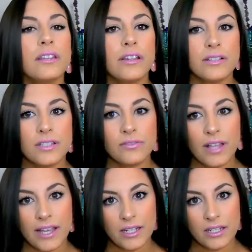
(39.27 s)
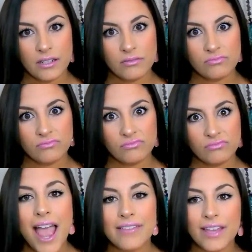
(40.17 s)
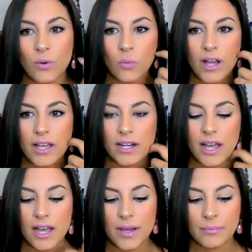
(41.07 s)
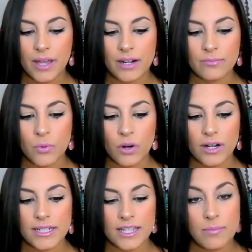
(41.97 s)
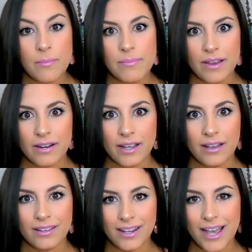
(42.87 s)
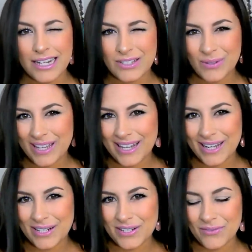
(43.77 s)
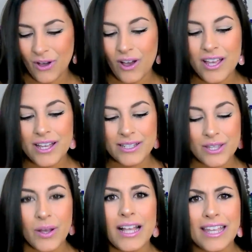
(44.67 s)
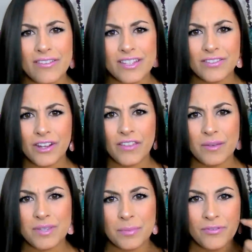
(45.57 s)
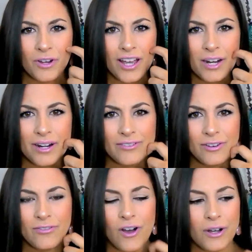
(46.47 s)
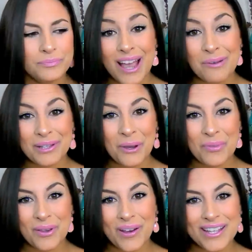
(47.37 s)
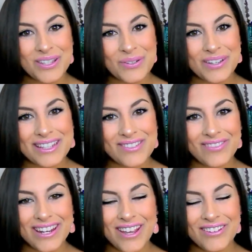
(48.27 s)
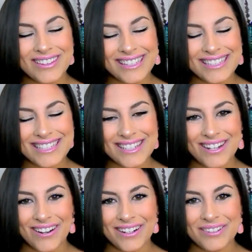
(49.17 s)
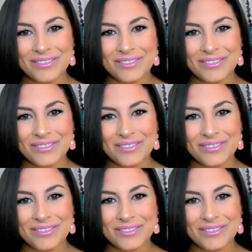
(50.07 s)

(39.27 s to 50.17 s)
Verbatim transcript: there's the fly in here, and then one um, kind of more deep berry color, kind of sort of getting into fall. So give this video a thumbs up if you're kind of ready for fall. I really hope that you guys enjoy this video. Let's get started.